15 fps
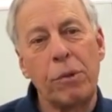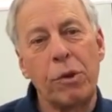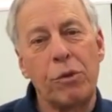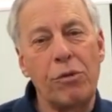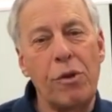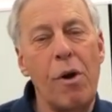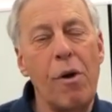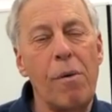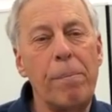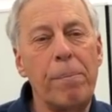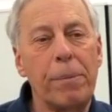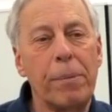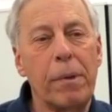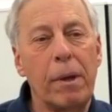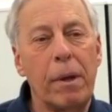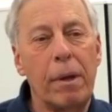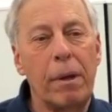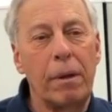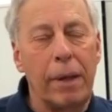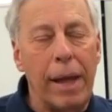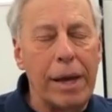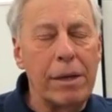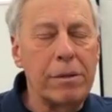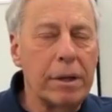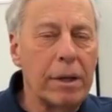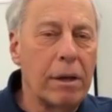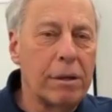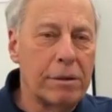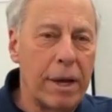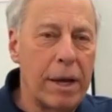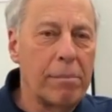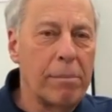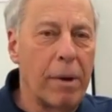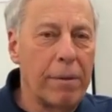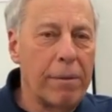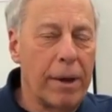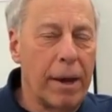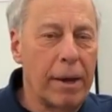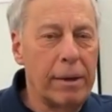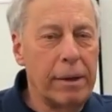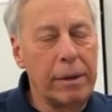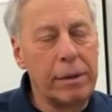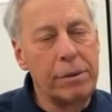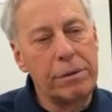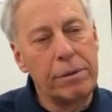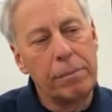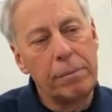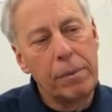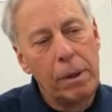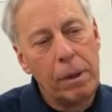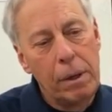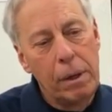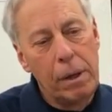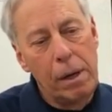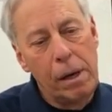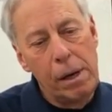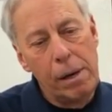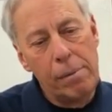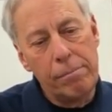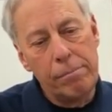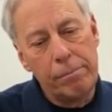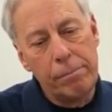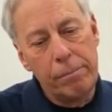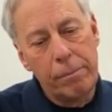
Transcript: So the last thing I'll say about that is um,